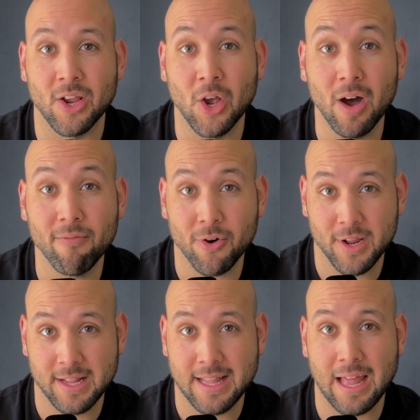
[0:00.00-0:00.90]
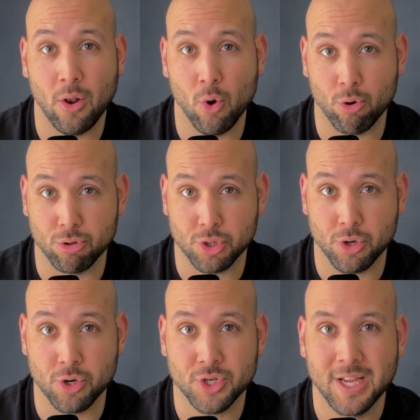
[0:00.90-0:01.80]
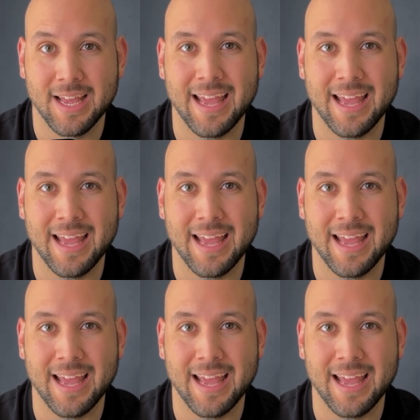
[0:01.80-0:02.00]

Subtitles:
governing that local church,